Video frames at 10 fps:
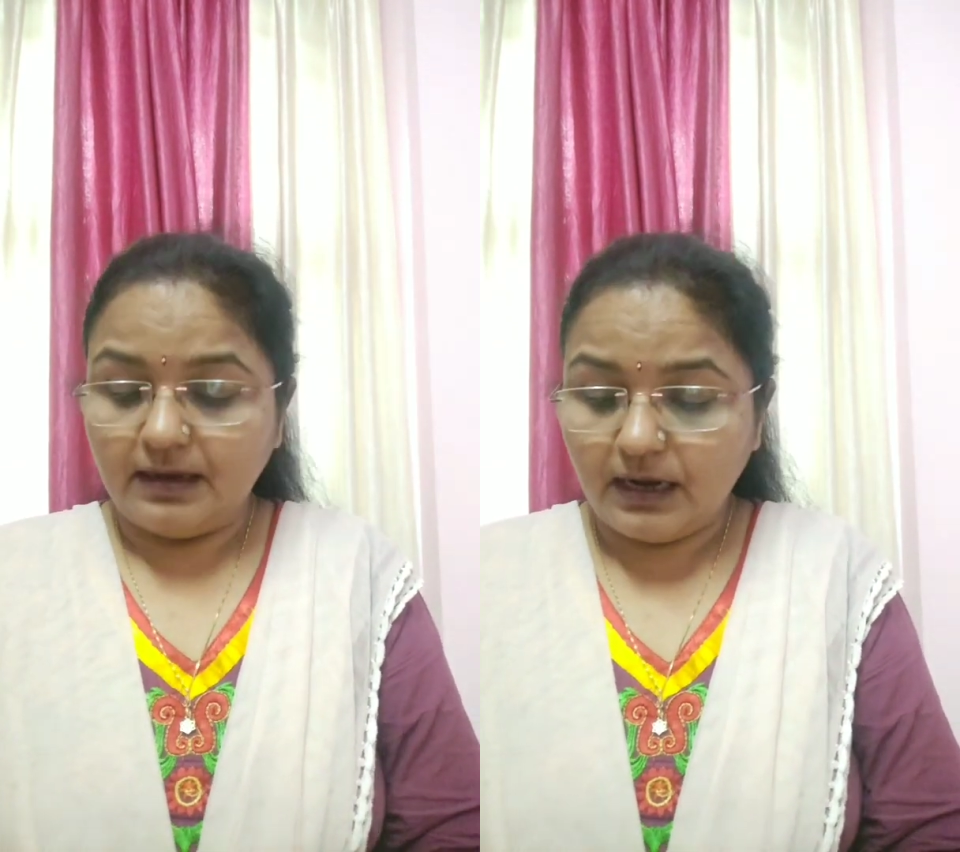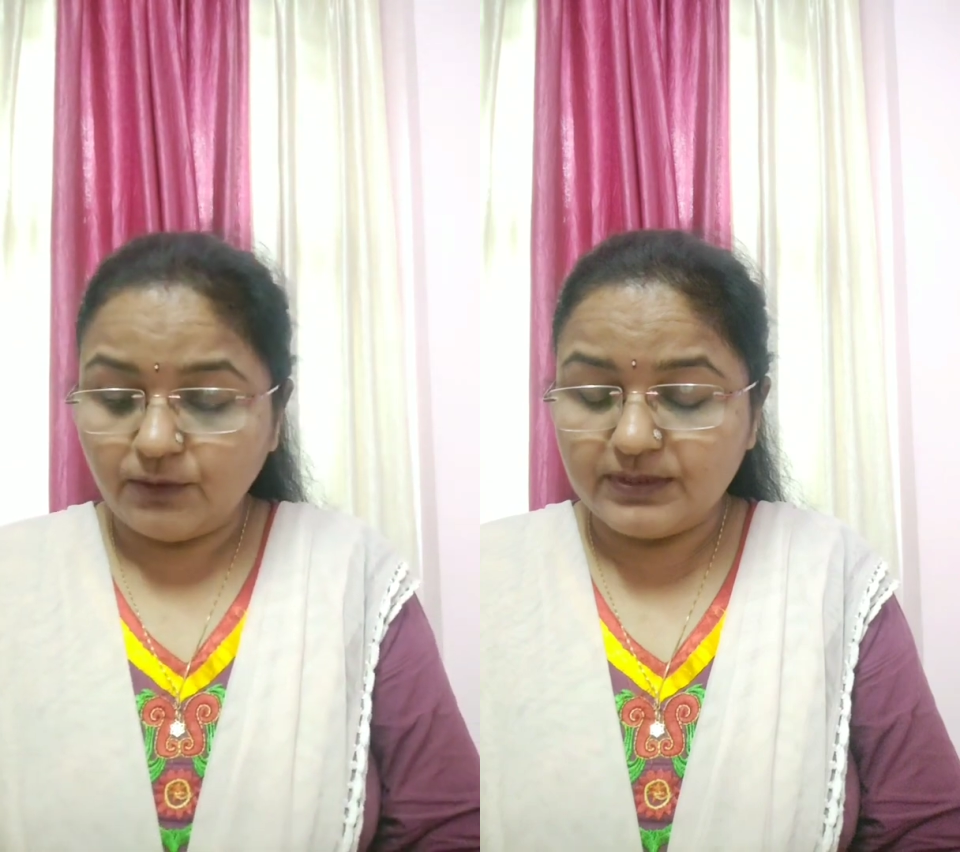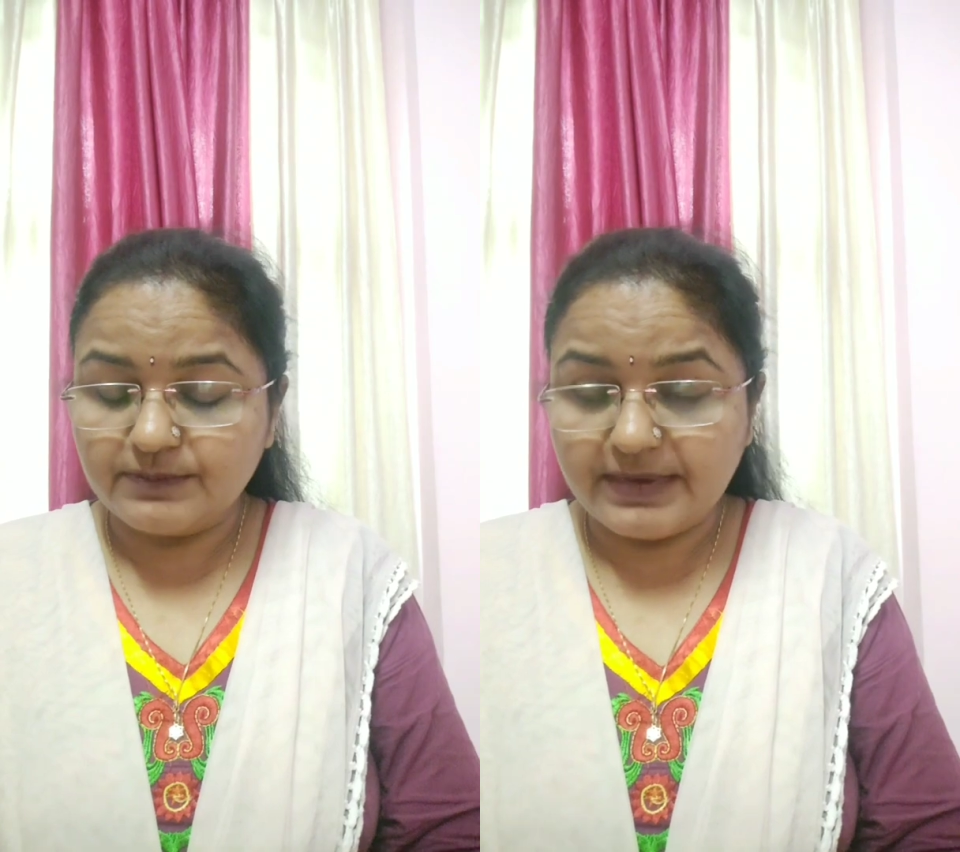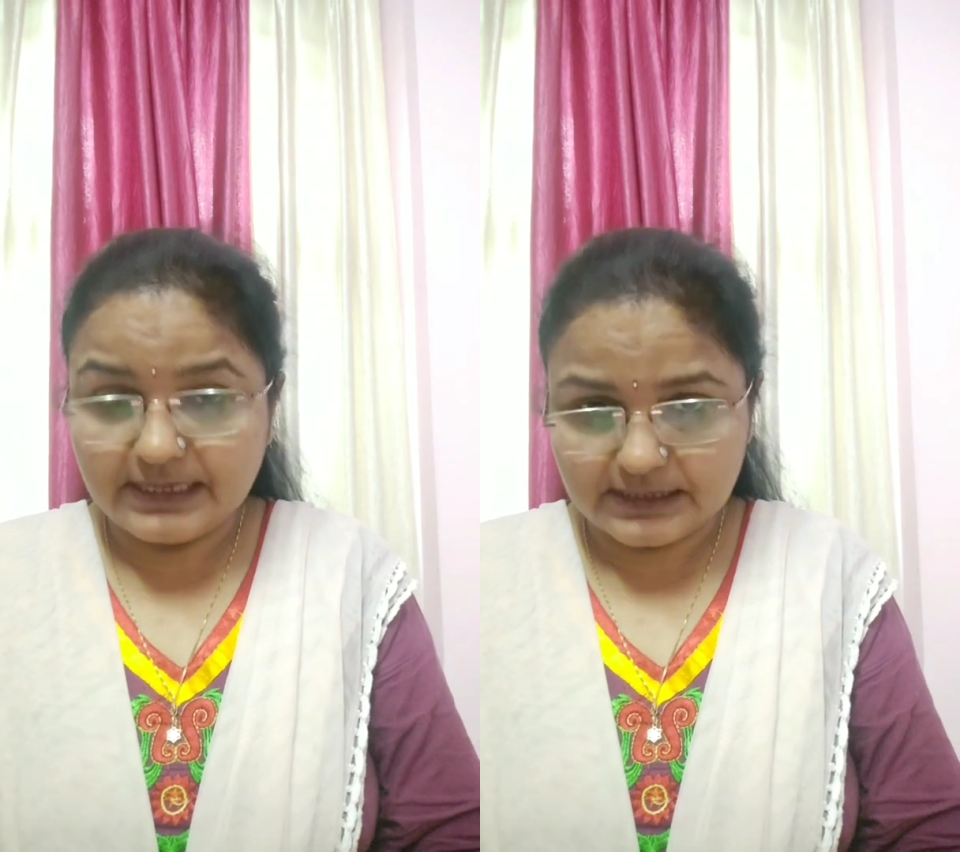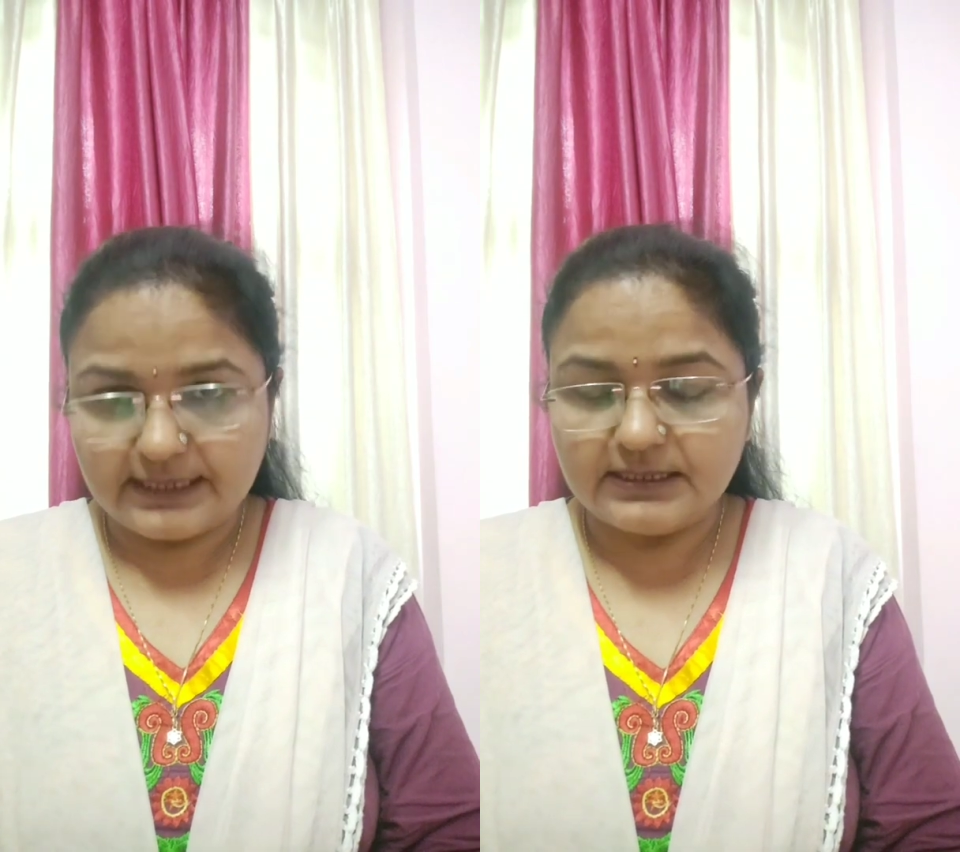How it
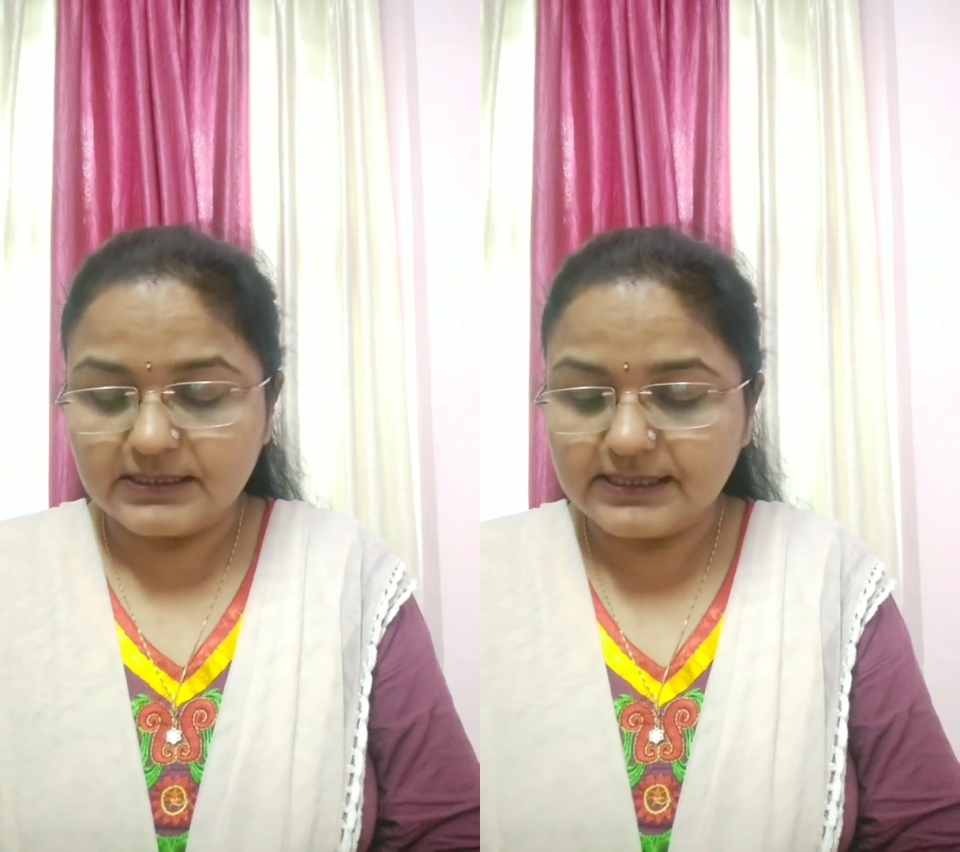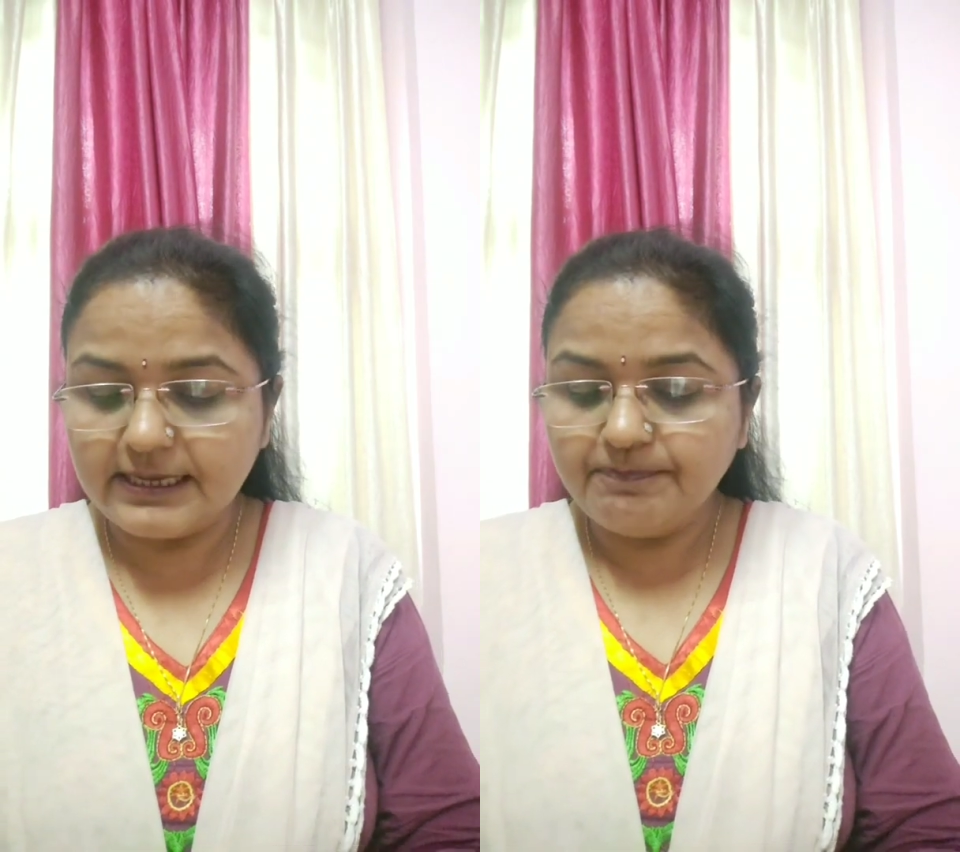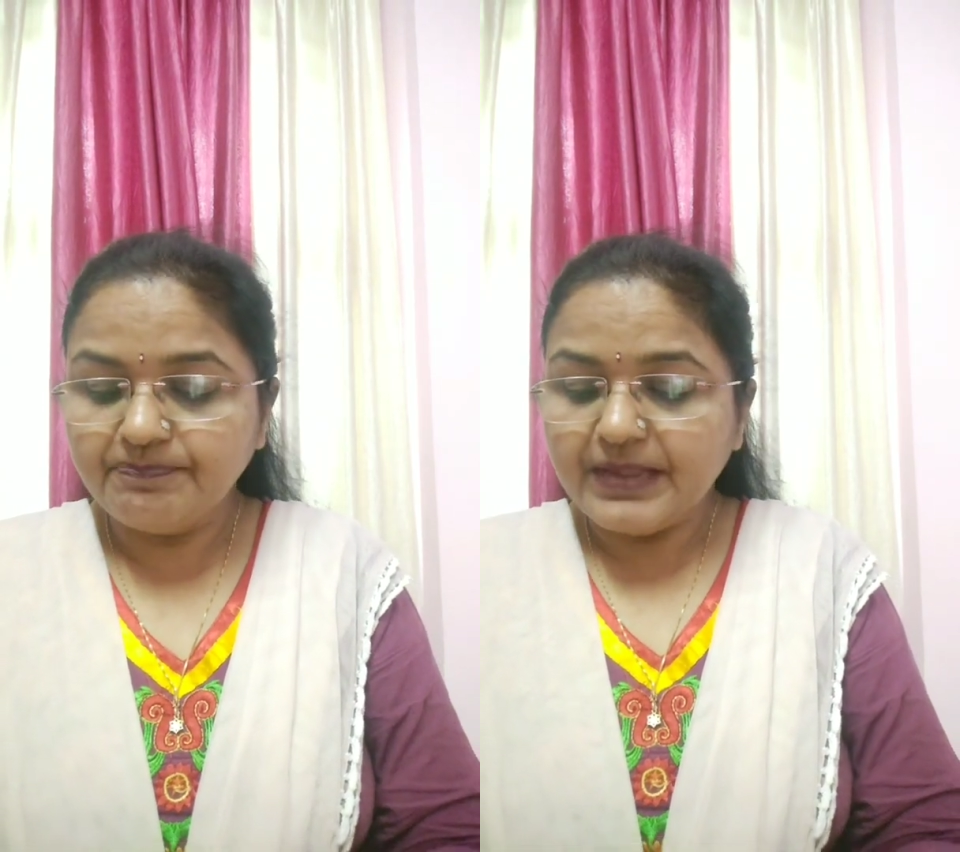makes? Let us see.